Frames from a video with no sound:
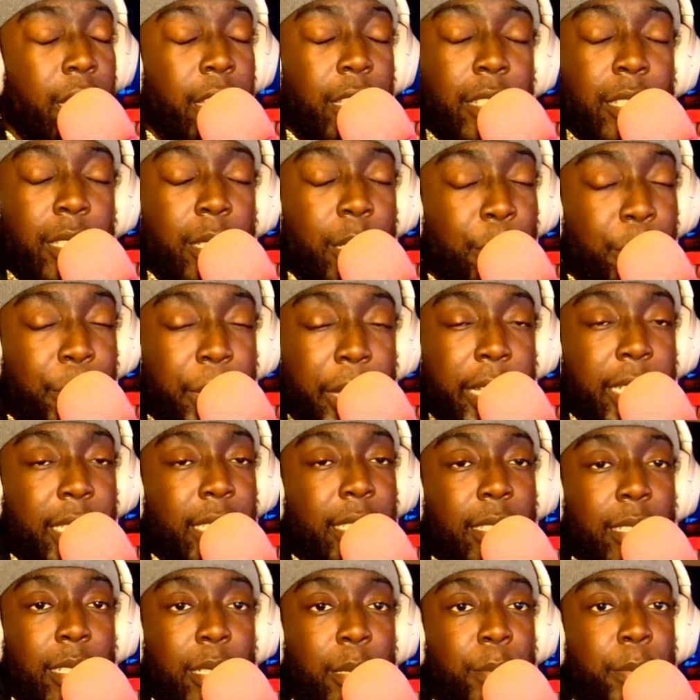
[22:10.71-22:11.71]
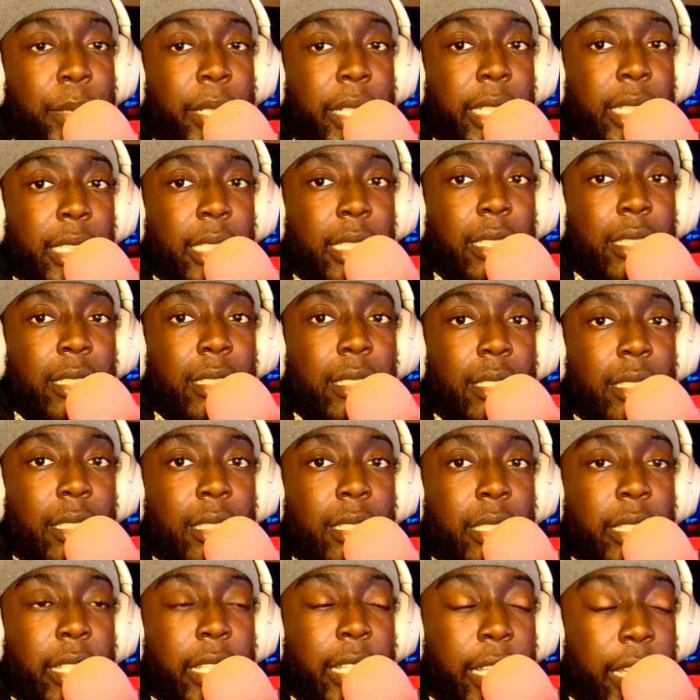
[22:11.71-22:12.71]
the best of the best
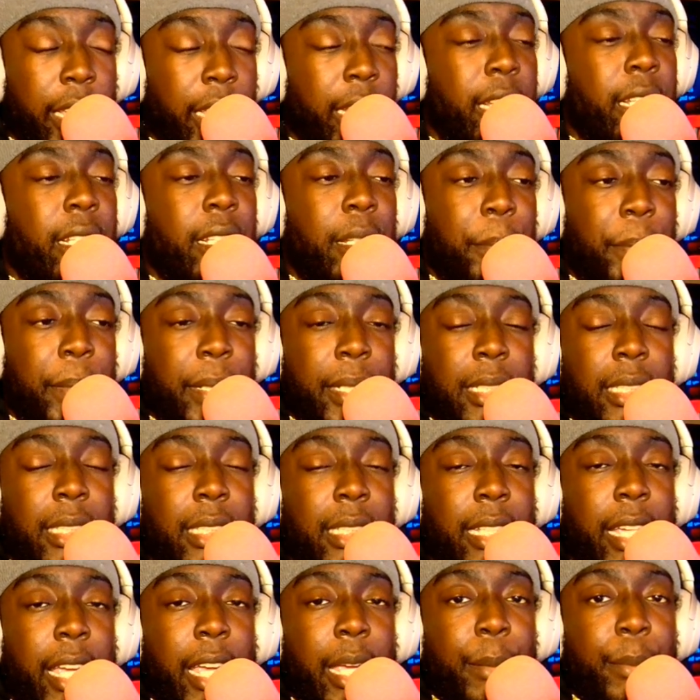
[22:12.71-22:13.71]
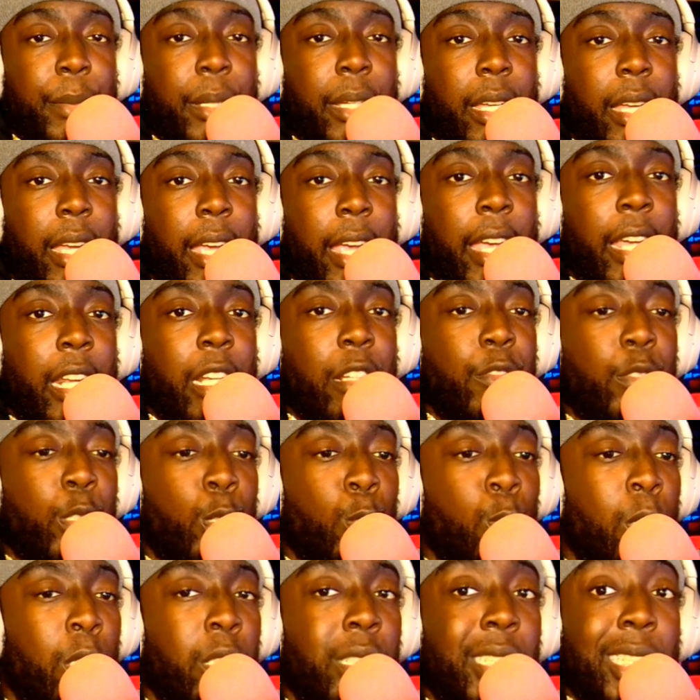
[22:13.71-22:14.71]
to get into PC gaming. And if you
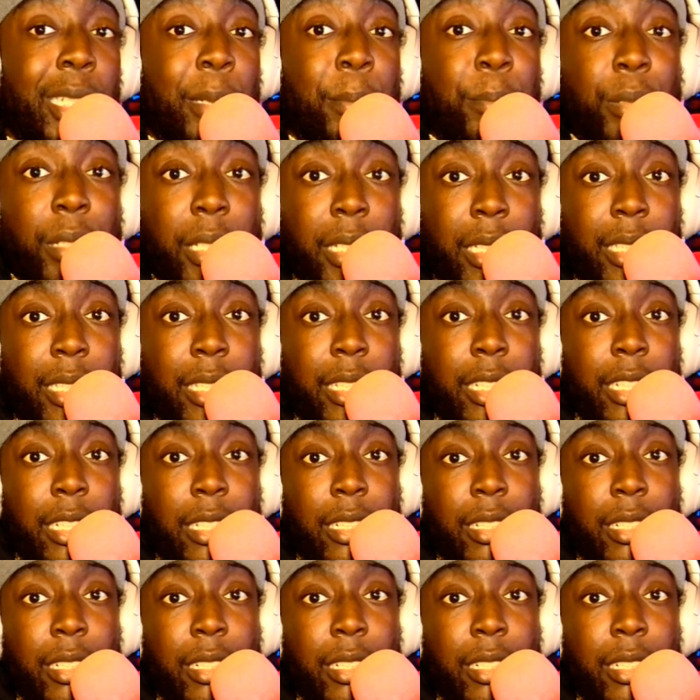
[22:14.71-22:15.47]
want simplicity,